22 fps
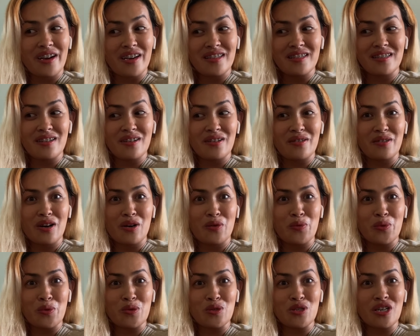so I
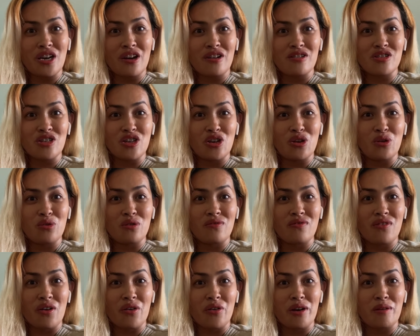will share to you the
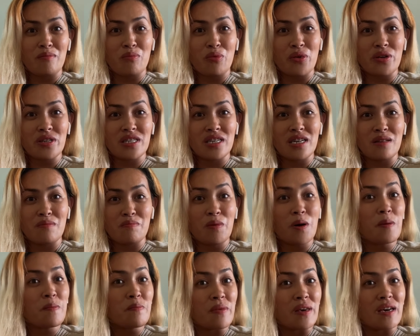very important
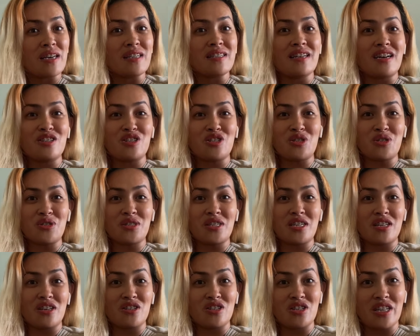pumping essentials that you
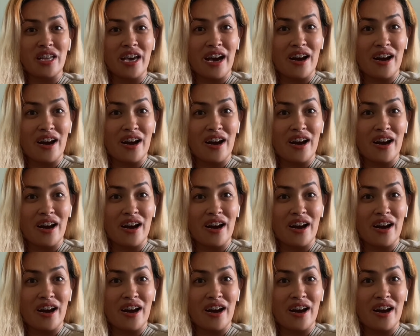should have.